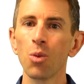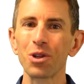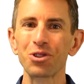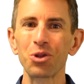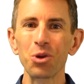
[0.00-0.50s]

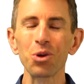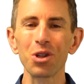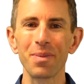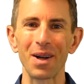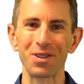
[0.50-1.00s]
What's cool
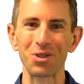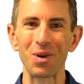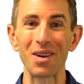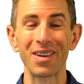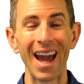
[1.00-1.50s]
about this way
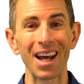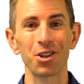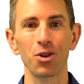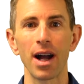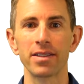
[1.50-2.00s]
of
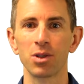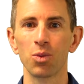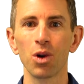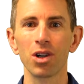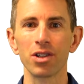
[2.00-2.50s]
categorizing
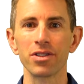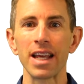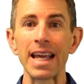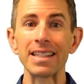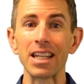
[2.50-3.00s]
words
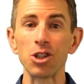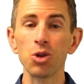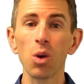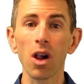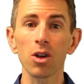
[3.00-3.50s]
is that
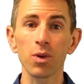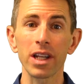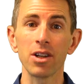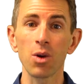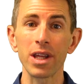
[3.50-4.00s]
you already
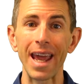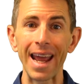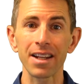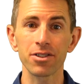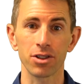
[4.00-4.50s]
know the
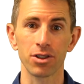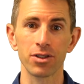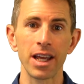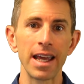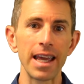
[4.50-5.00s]
answers
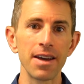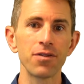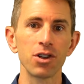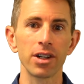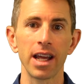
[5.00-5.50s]
if
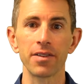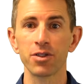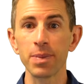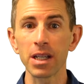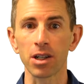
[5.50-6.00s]
you're a native
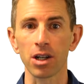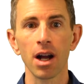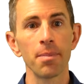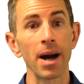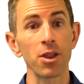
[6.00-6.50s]
speaker
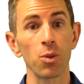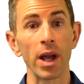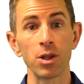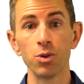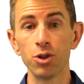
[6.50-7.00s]
by the way
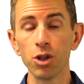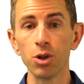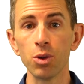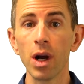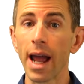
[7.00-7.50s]
you
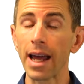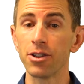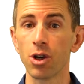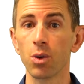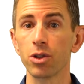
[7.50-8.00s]
do and
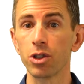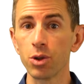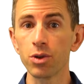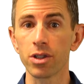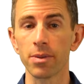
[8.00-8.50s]
don't
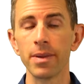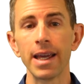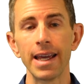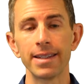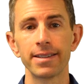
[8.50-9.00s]
use them
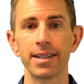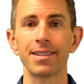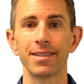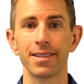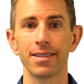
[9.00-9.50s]
in
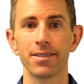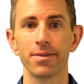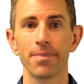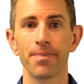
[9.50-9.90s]
sentences.